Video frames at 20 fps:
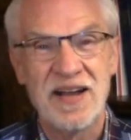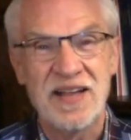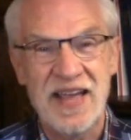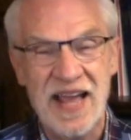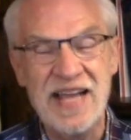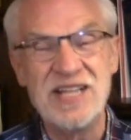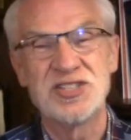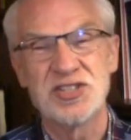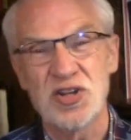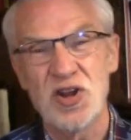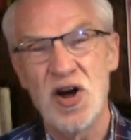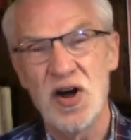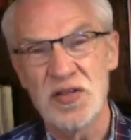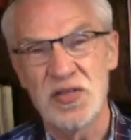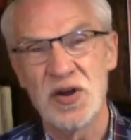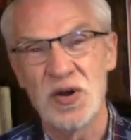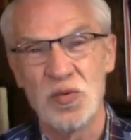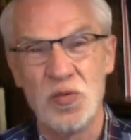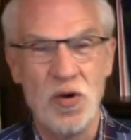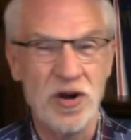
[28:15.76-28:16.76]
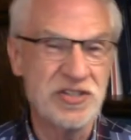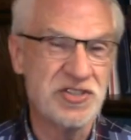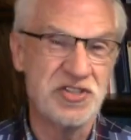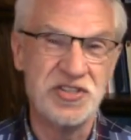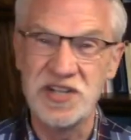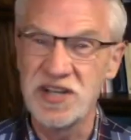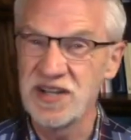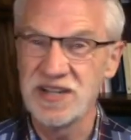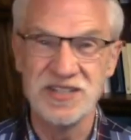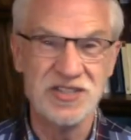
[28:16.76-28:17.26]
case law there was
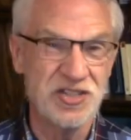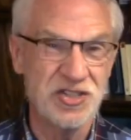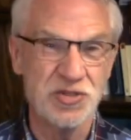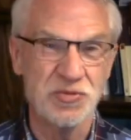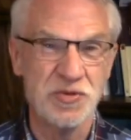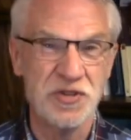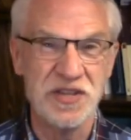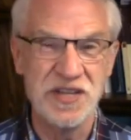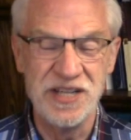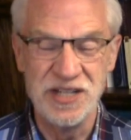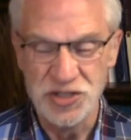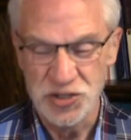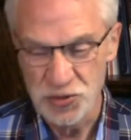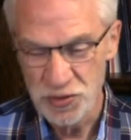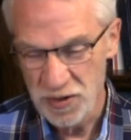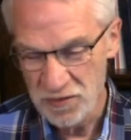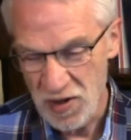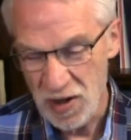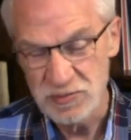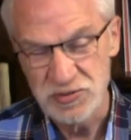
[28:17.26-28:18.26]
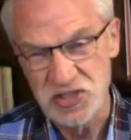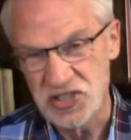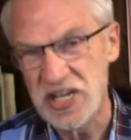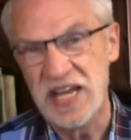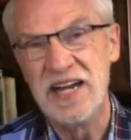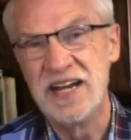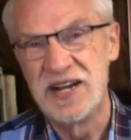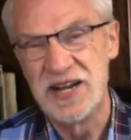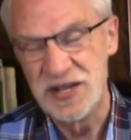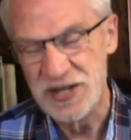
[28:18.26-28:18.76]
dealing just with the issue of
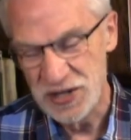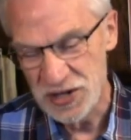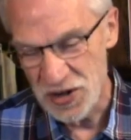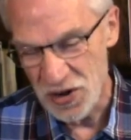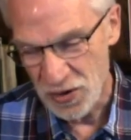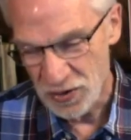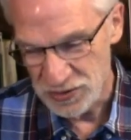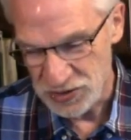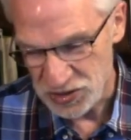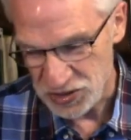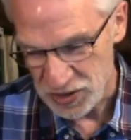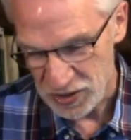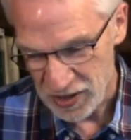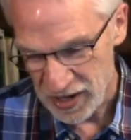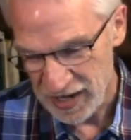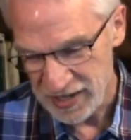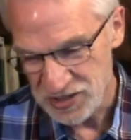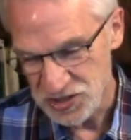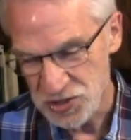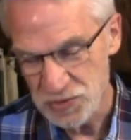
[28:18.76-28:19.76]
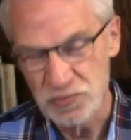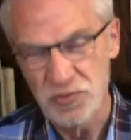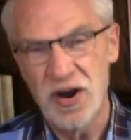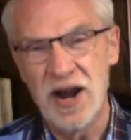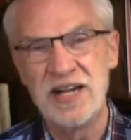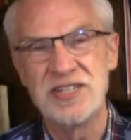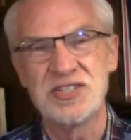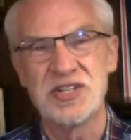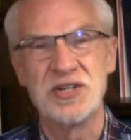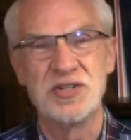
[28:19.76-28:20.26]
obscenity. You know, it's kind of
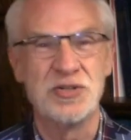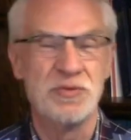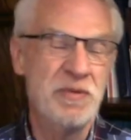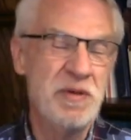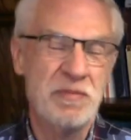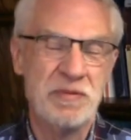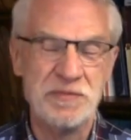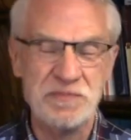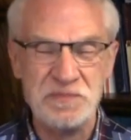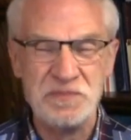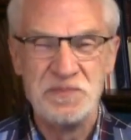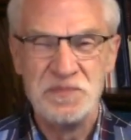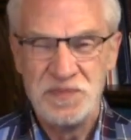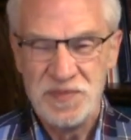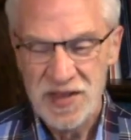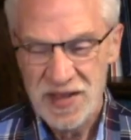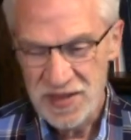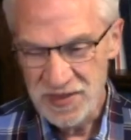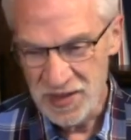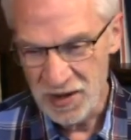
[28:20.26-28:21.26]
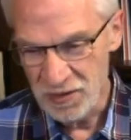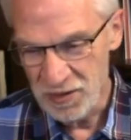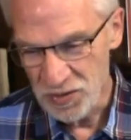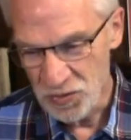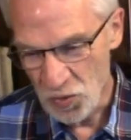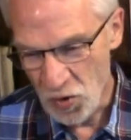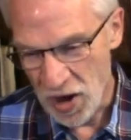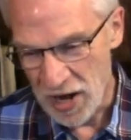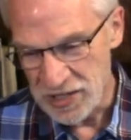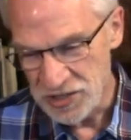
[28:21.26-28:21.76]
surprising to me, but there
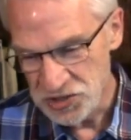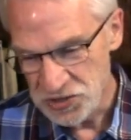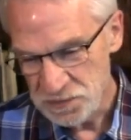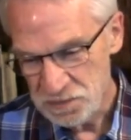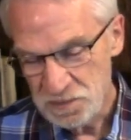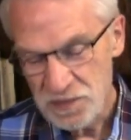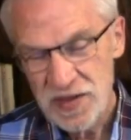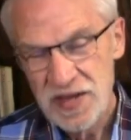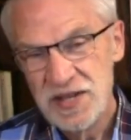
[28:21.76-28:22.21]
it was.